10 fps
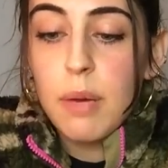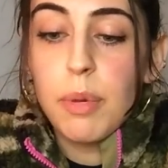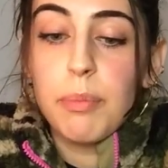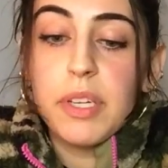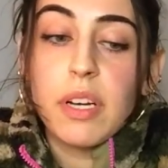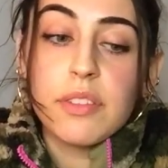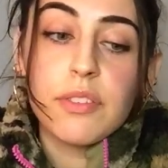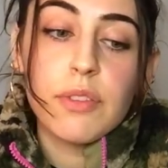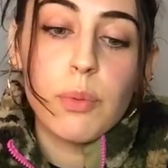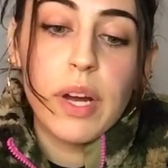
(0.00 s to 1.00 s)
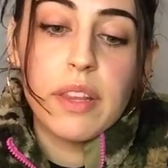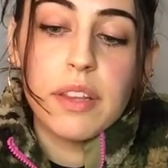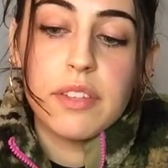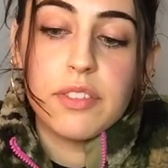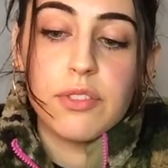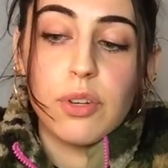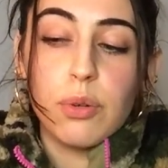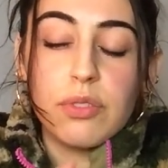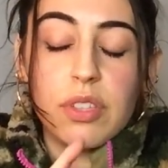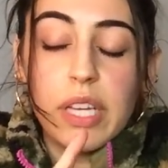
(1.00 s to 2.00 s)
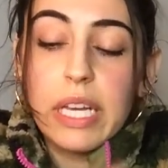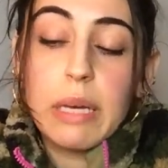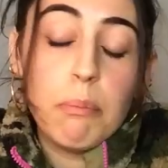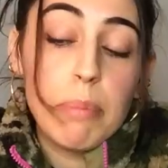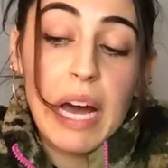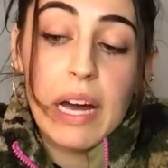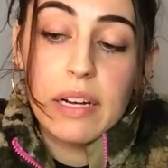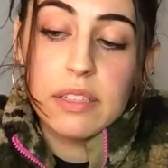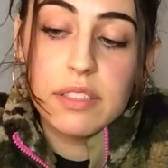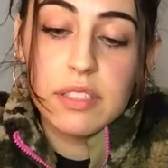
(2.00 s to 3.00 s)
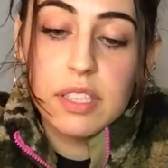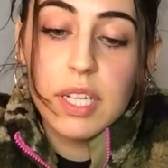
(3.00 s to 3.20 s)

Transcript: But because of the way that this is going to like impact